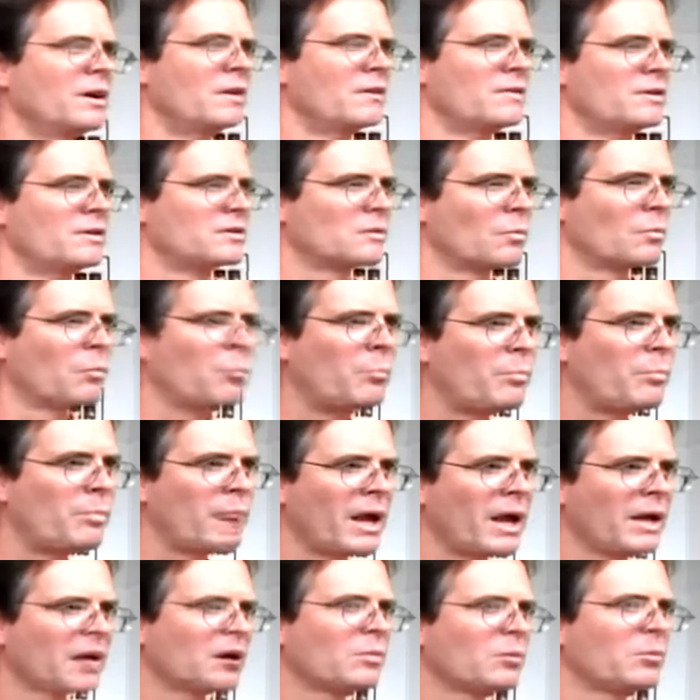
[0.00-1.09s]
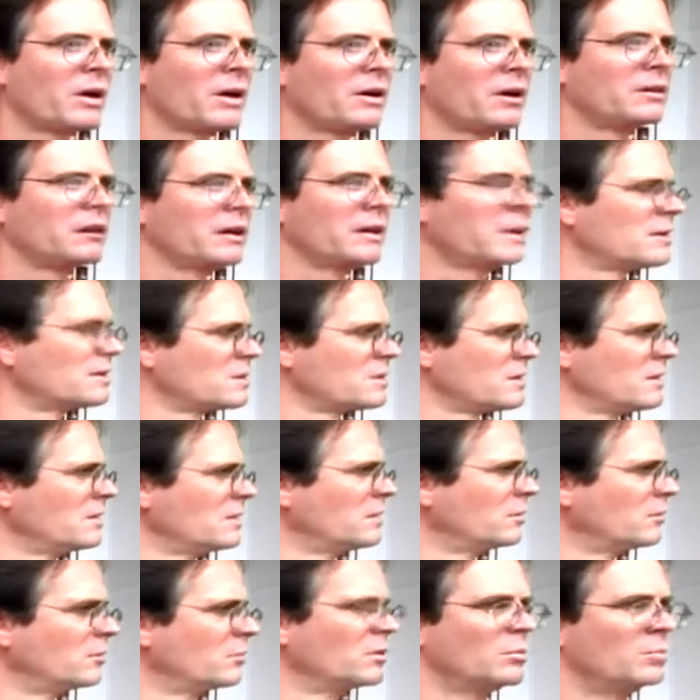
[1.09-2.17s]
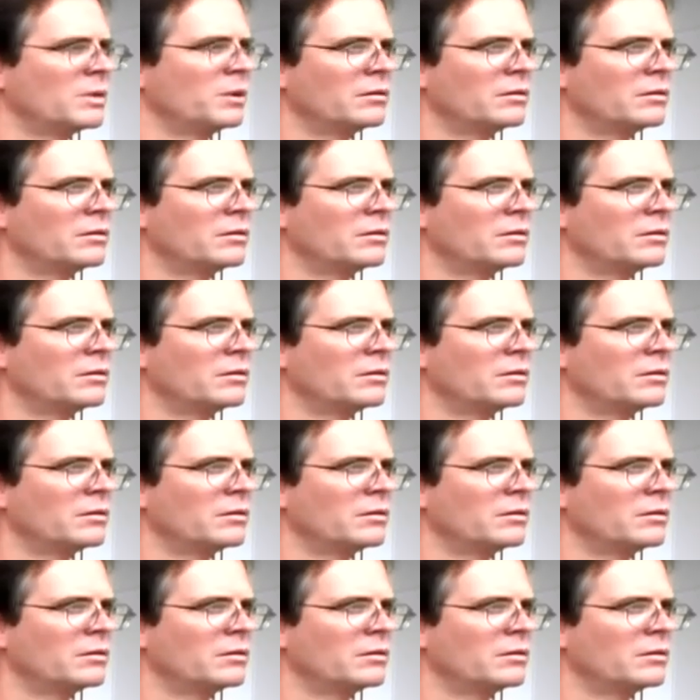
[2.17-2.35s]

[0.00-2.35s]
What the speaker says: these pale, pale legs and then the ruby